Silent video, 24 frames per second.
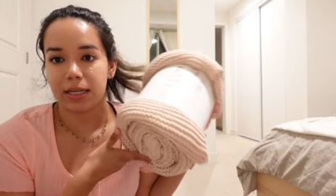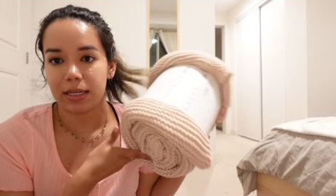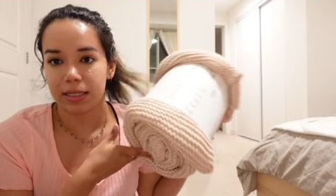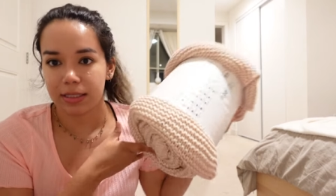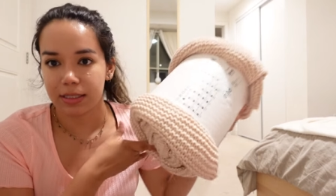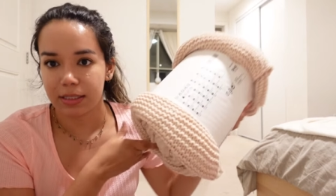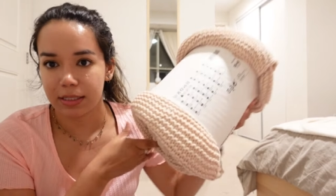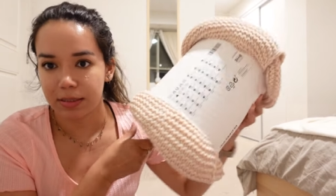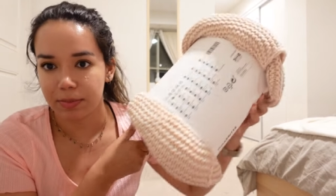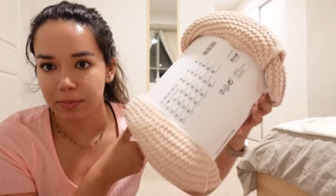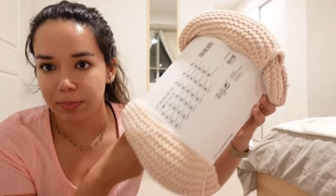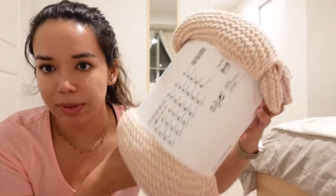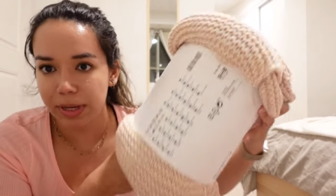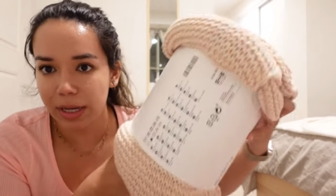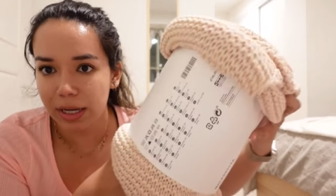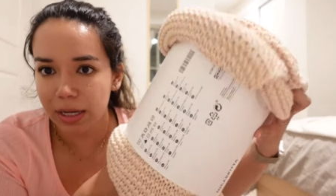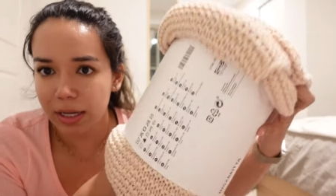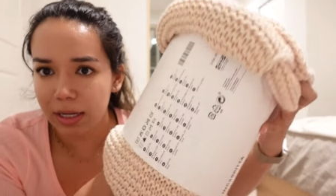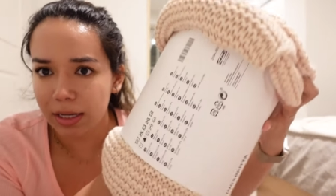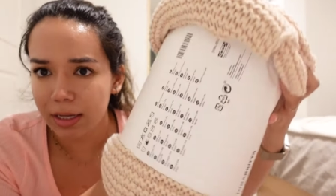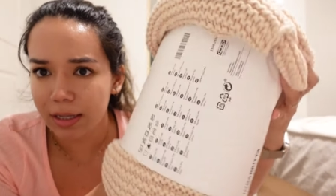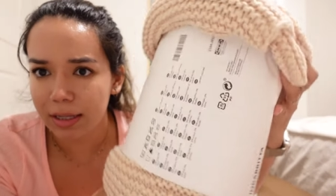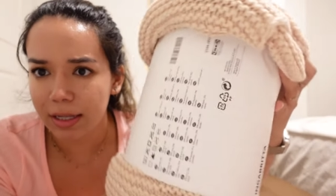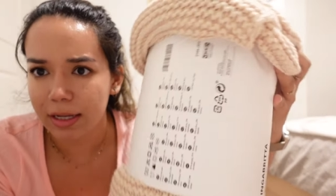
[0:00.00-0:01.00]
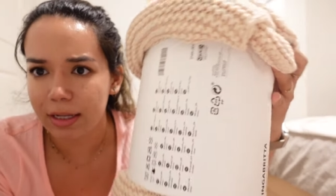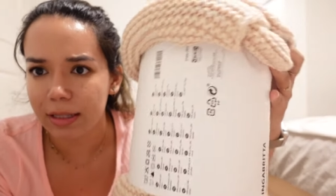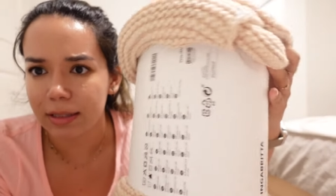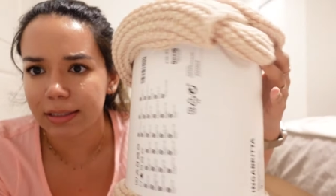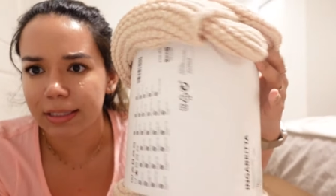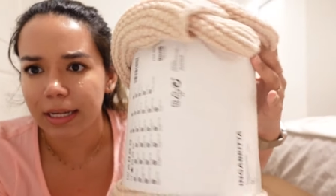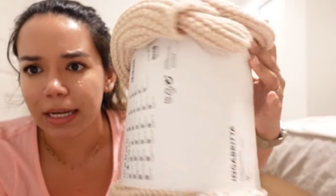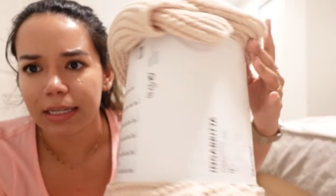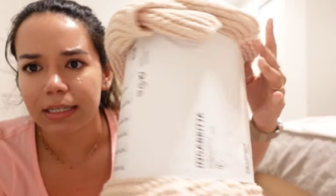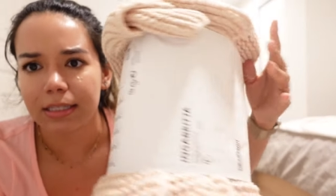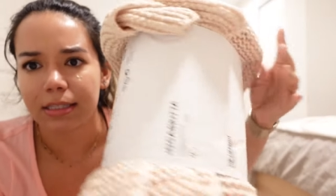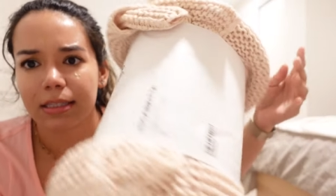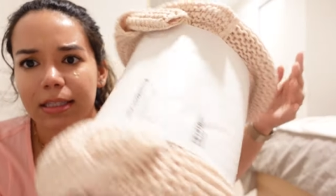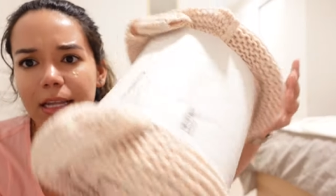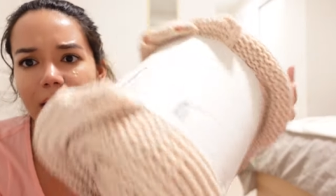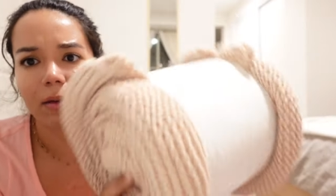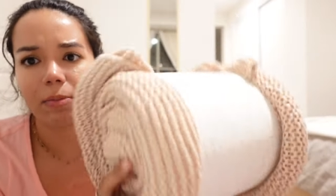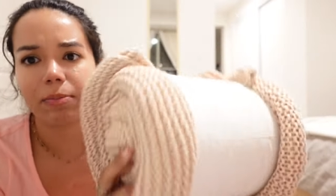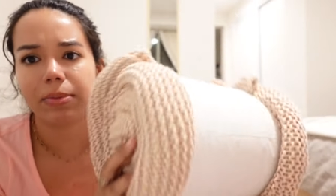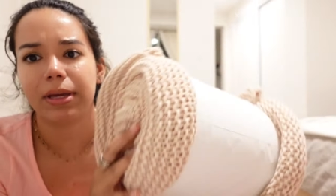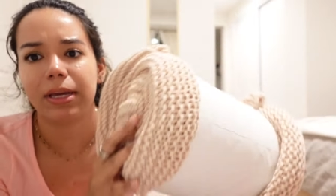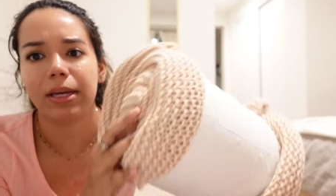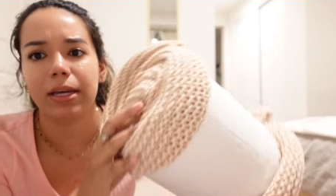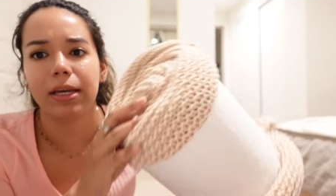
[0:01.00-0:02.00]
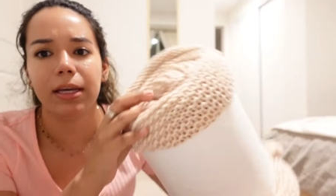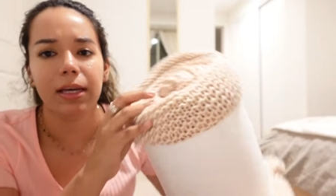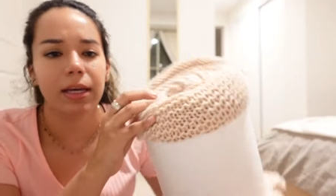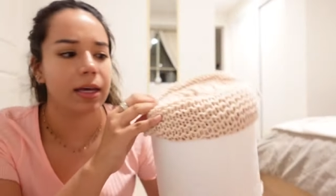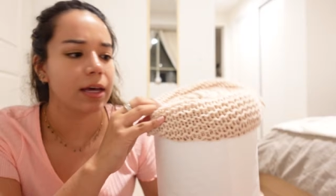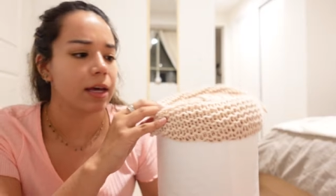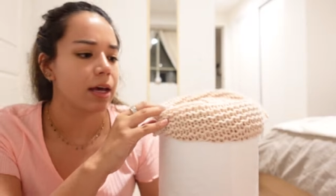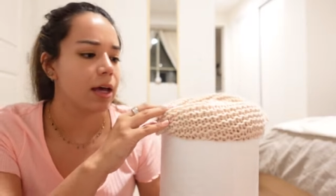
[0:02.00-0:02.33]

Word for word: It's pink, like a nice light pink.